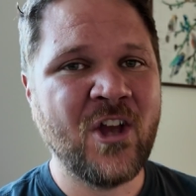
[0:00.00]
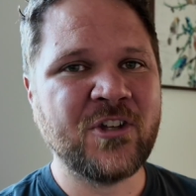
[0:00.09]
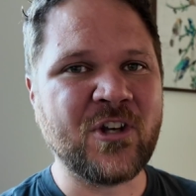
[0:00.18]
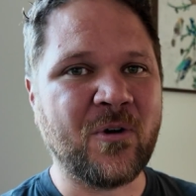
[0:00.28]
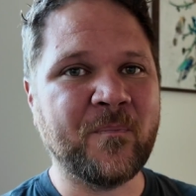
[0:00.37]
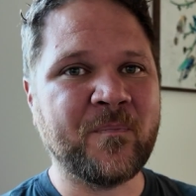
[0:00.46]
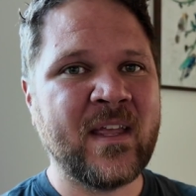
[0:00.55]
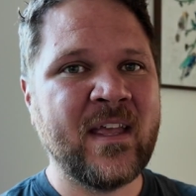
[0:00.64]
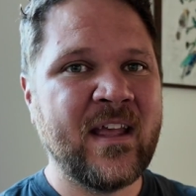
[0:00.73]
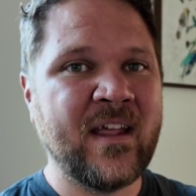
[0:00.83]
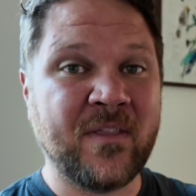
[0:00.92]
So
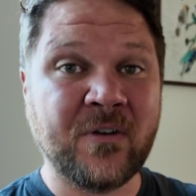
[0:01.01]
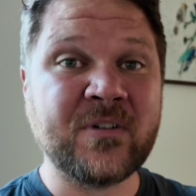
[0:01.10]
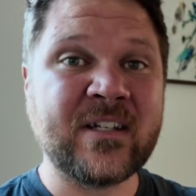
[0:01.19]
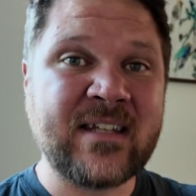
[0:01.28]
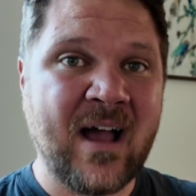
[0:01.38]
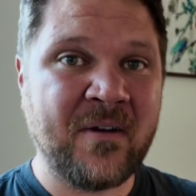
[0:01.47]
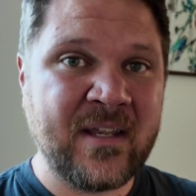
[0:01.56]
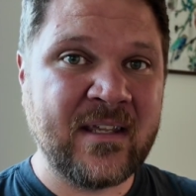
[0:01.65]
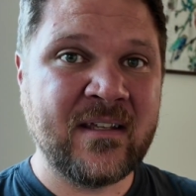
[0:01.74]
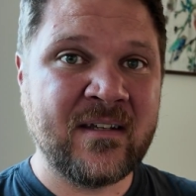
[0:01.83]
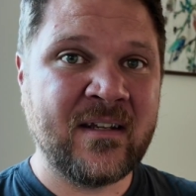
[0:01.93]
there's a town
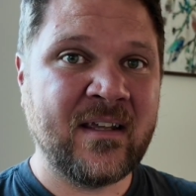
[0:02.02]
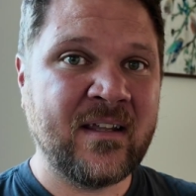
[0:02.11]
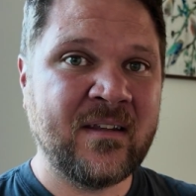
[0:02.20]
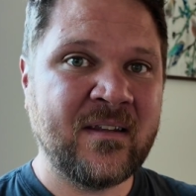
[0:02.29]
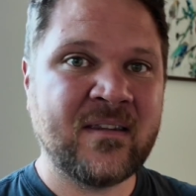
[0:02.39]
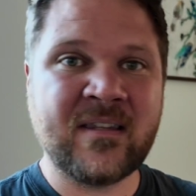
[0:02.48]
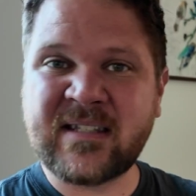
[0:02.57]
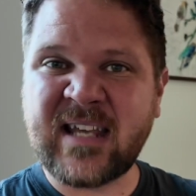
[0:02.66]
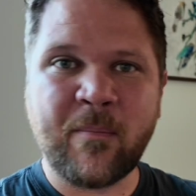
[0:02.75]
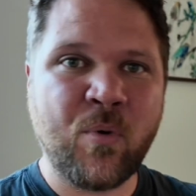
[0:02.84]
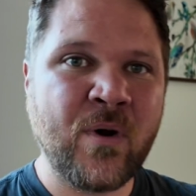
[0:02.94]
in the
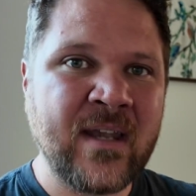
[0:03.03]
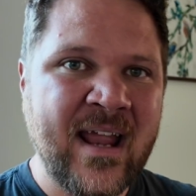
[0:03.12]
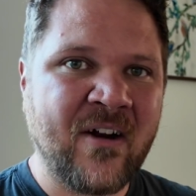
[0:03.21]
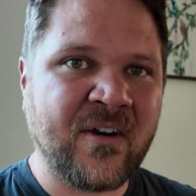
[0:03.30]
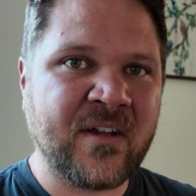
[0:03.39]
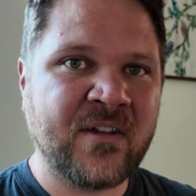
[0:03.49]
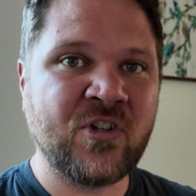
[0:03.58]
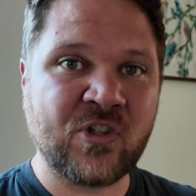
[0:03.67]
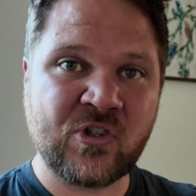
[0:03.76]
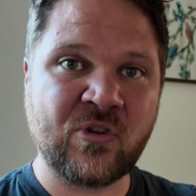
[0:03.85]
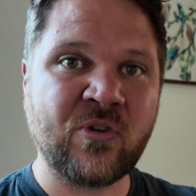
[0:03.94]
Sandpoint area
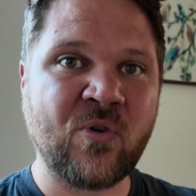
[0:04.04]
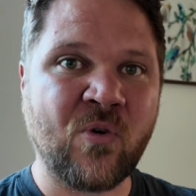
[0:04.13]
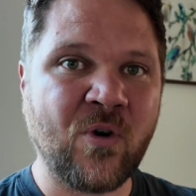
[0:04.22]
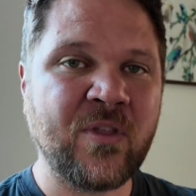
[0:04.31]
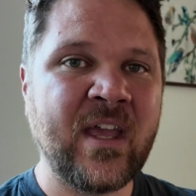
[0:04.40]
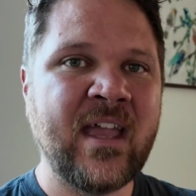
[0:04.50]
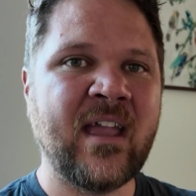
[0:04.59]
just to the north.